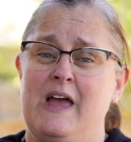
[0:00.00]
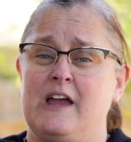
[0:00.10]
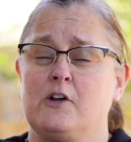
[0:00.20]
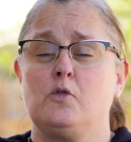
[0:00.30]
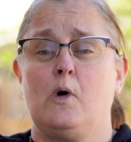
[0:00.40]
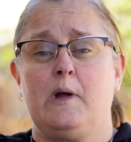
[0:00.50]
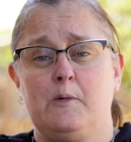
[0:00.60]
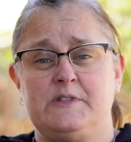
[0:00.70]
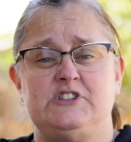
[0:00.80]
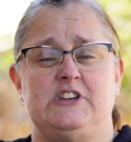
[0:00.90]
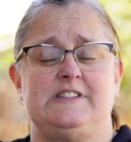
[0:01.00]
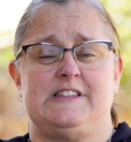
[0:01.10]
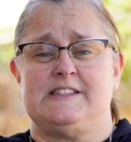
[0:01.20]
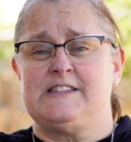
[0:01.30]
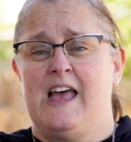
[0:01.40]
in growing with
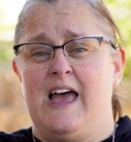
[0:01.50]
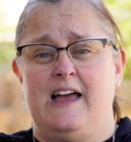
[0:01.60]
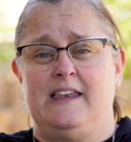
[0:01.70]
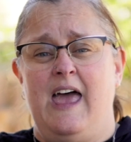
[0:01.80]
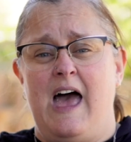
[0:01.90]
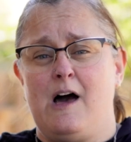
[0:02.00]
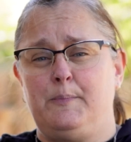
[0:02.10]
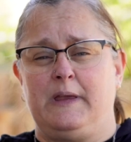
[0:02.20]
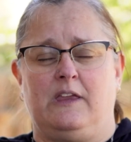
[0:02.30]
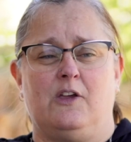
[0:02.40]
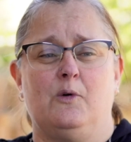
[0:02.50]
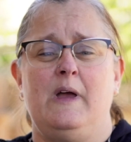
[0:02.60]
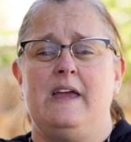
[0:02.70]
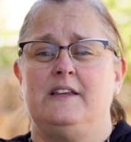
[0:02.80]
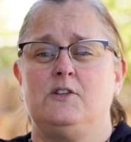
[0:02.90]
Jesus and helping you
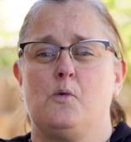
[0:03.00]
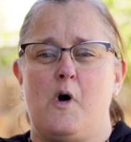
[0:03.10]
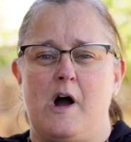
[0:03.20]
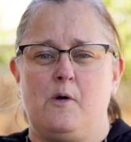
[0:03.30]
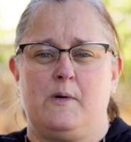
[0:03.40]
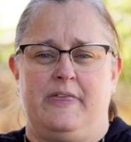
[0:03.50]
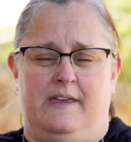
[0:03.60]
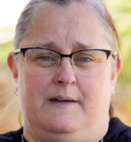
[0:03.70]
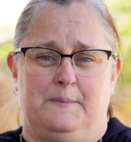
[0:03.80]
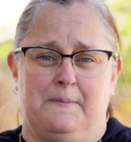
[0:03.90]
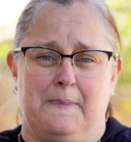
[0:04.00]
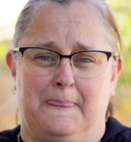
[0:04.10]
in your walk with Him.